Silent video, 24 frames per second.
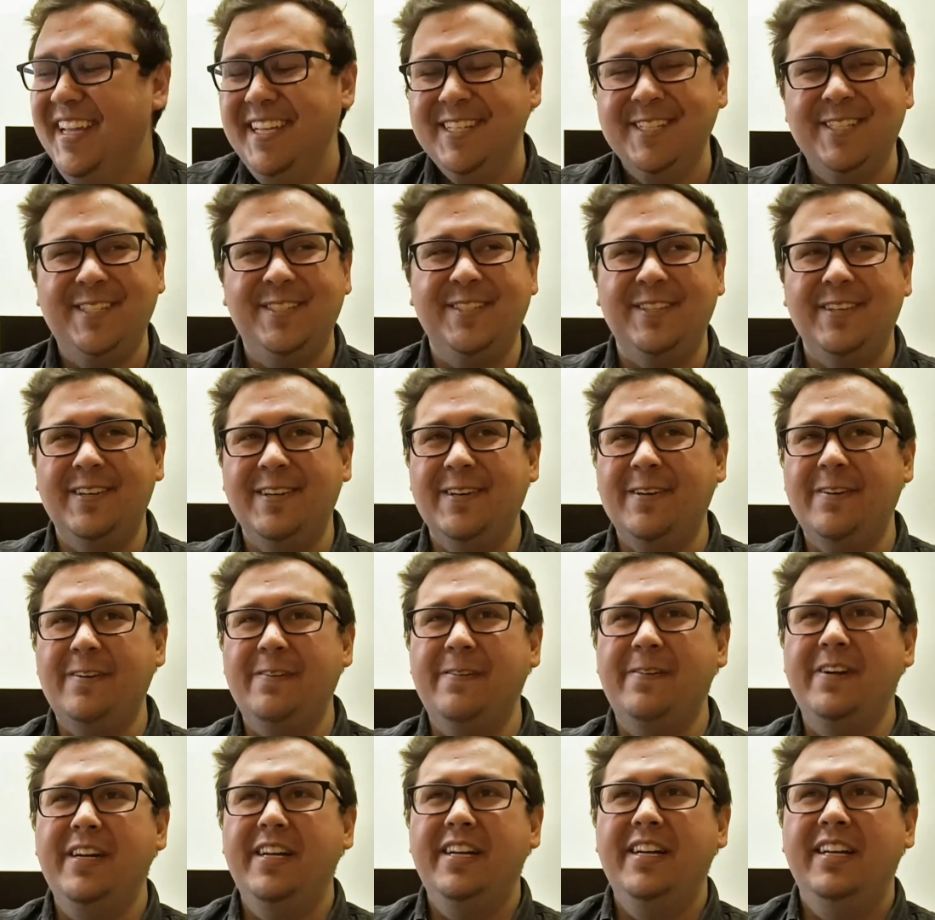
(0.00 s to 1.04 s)

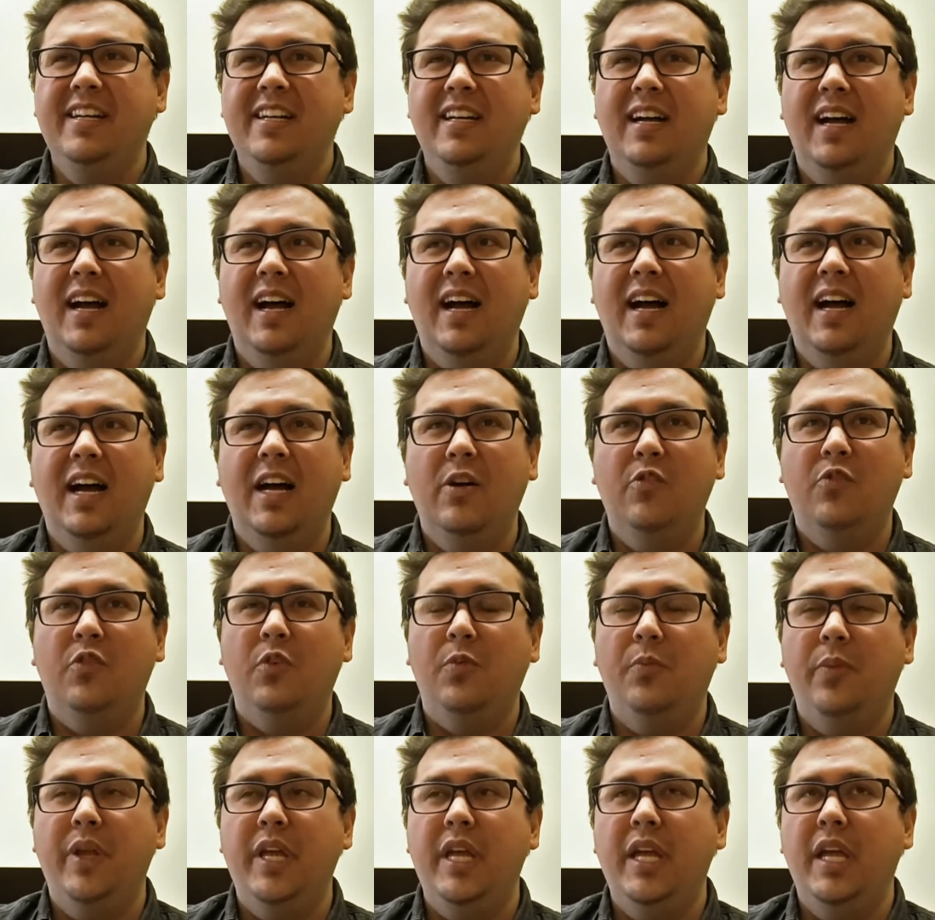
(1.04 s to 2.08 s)
So for
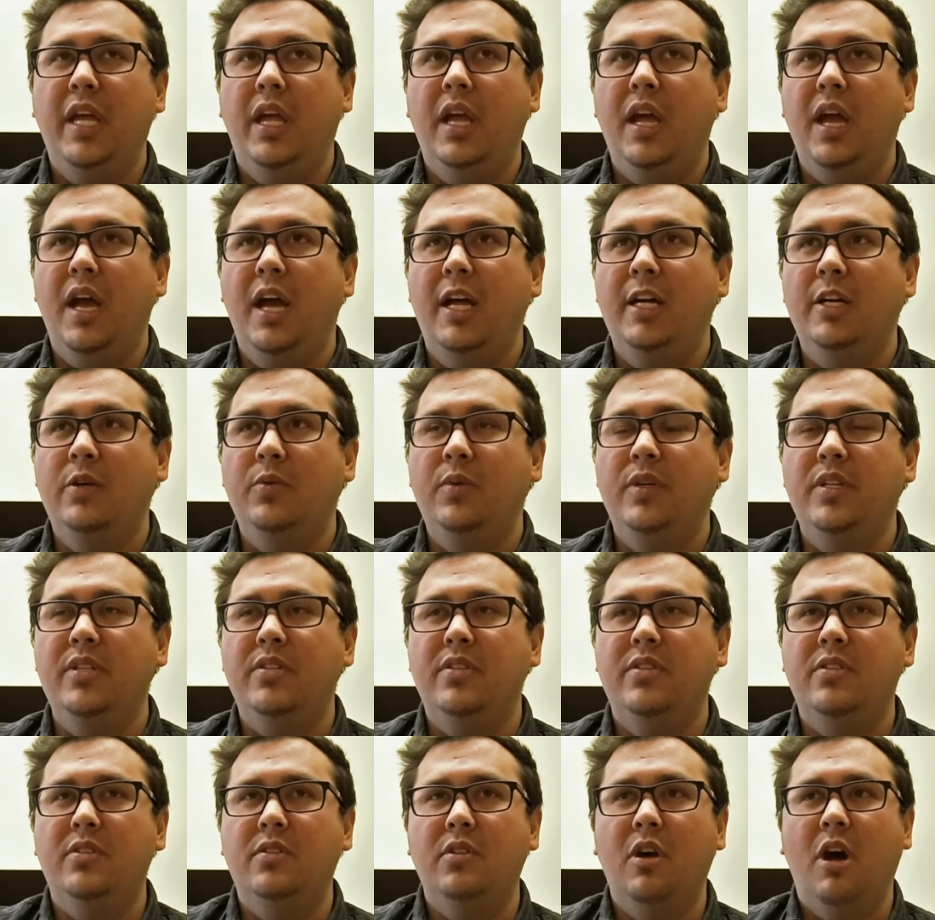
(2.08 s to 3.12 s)
me, I
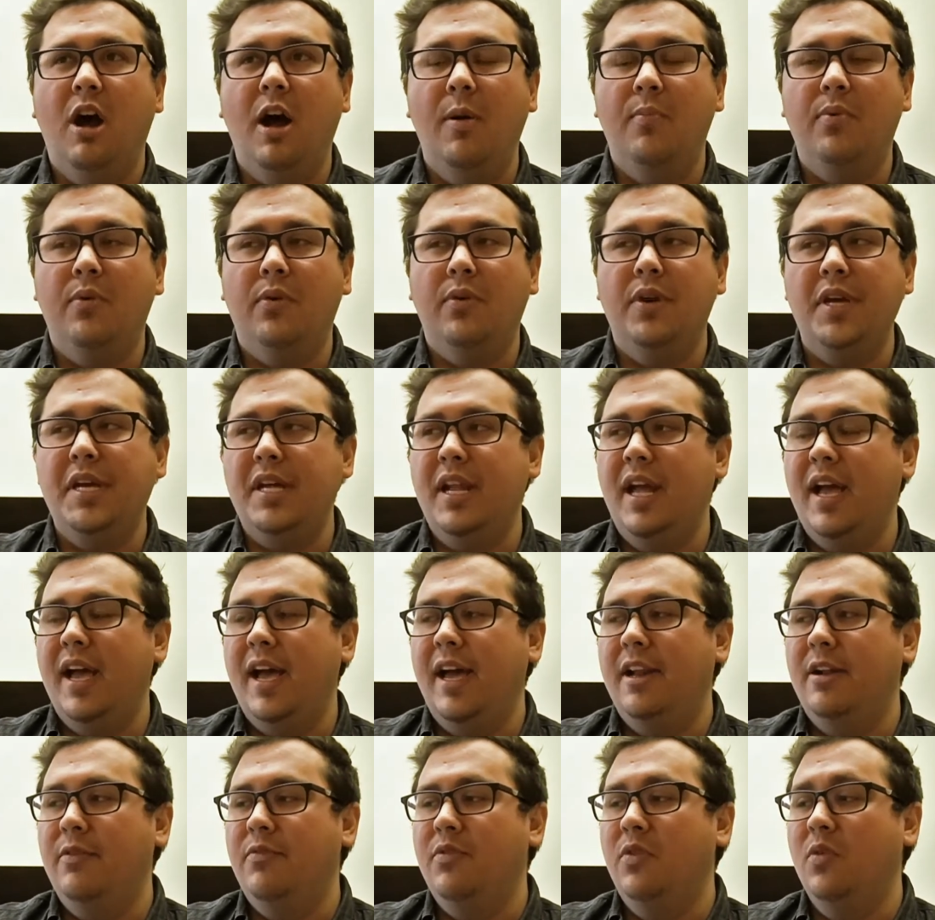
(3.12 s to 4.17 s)
always operate
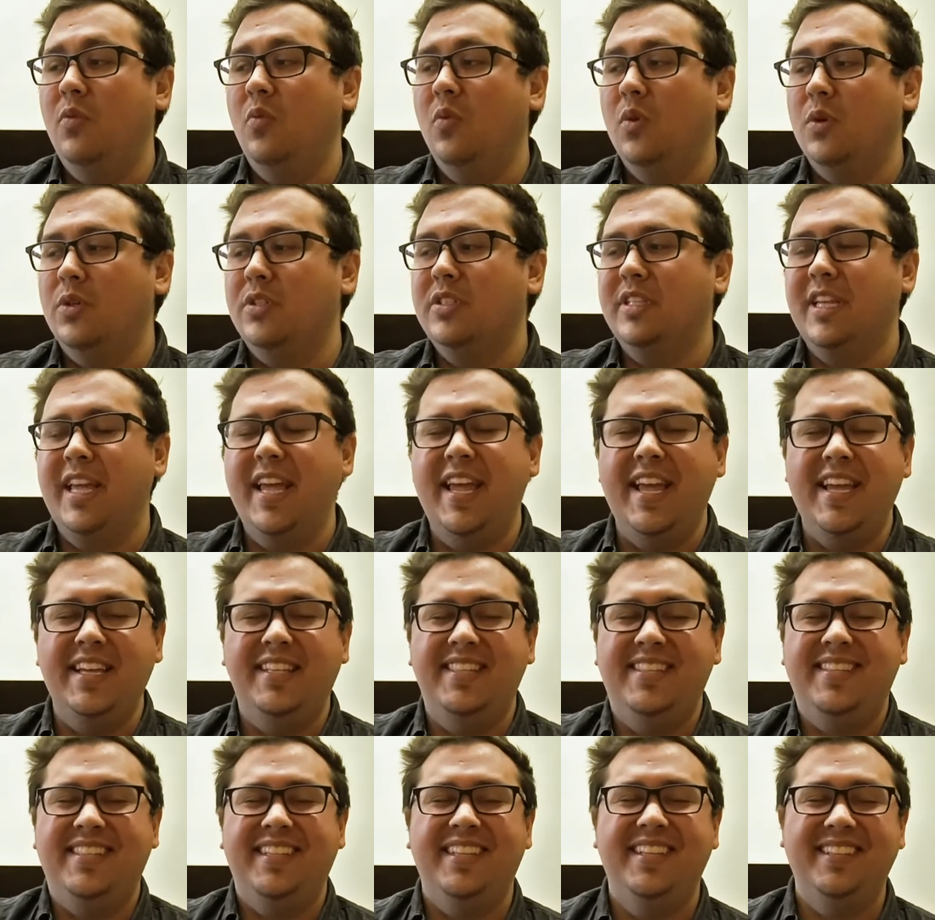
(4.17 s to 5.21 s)
out of the worst case
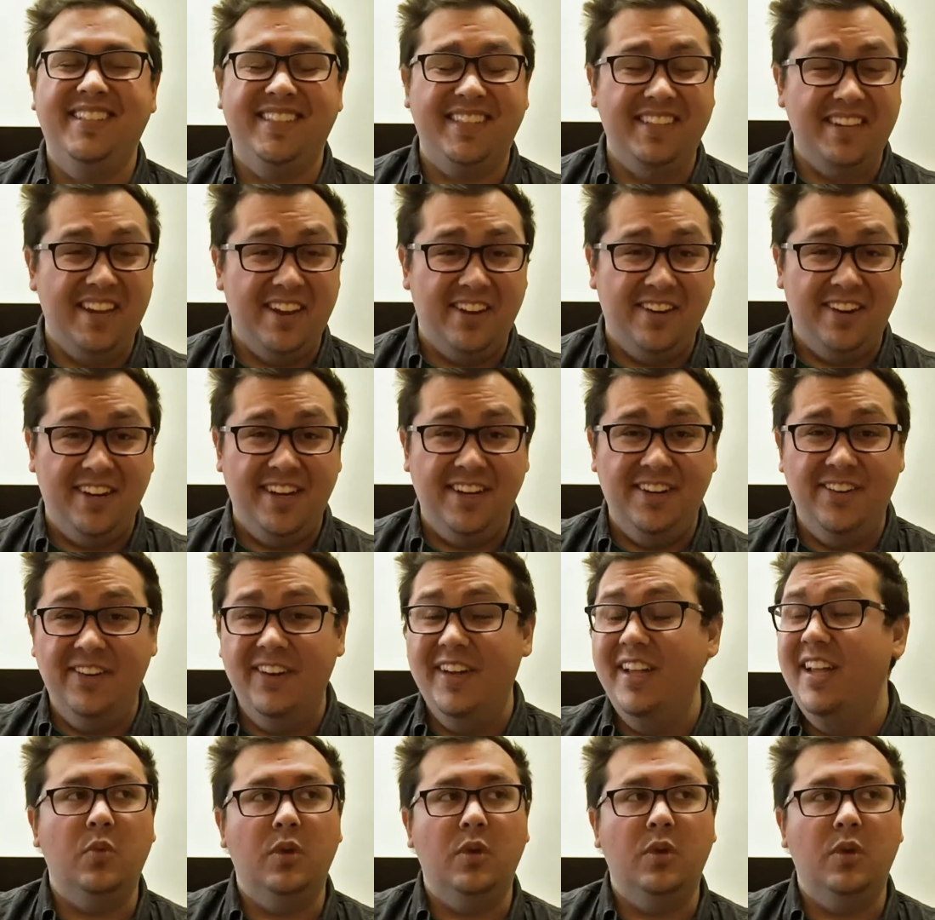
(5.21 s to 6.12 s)
scenario.